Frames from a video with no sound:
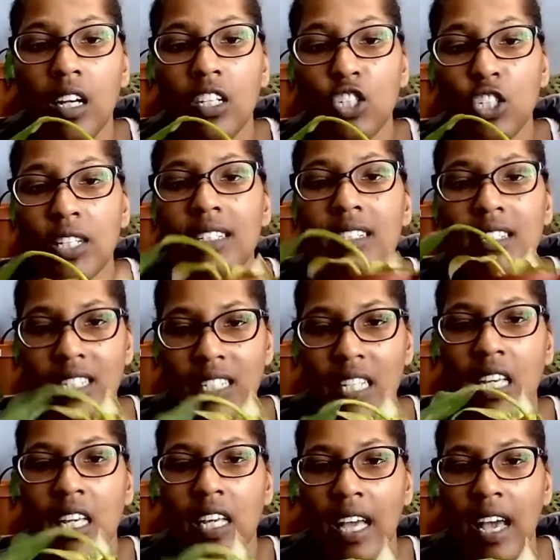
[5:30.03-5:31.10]
just
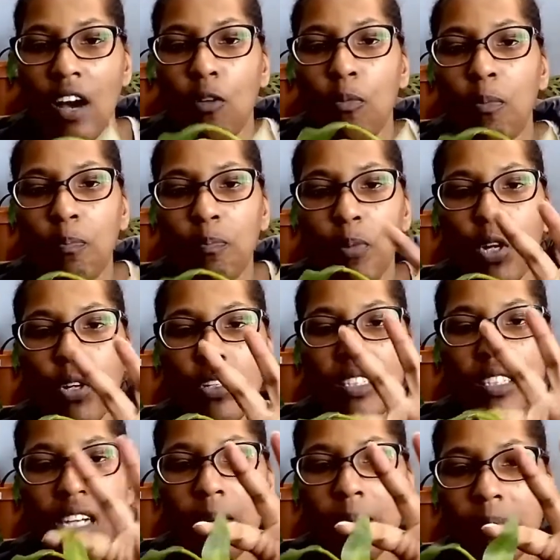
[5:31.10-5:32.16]
seeing how perked
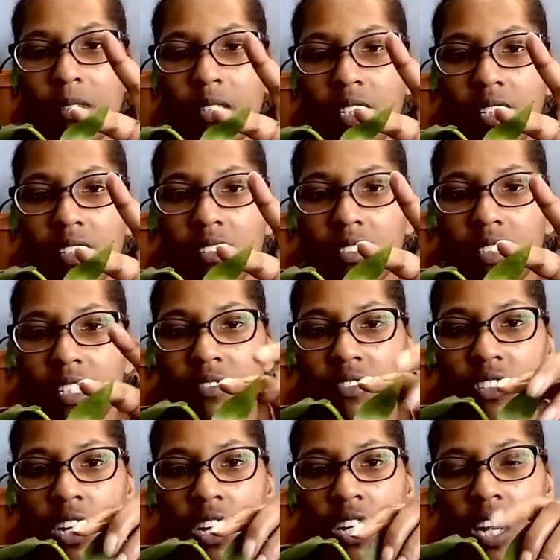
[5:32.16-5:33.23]
up these leaves
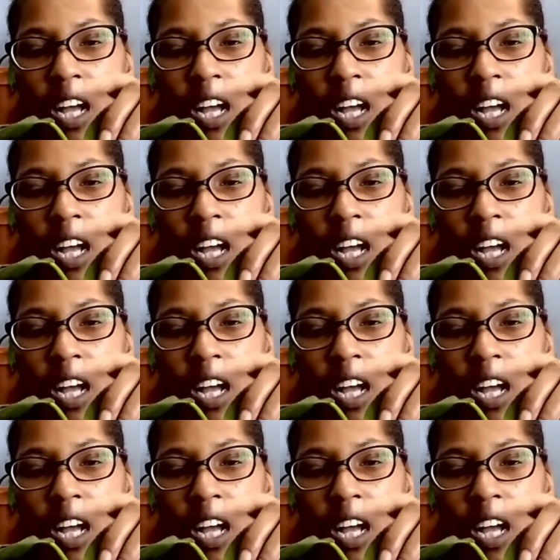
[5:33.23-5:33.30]
are,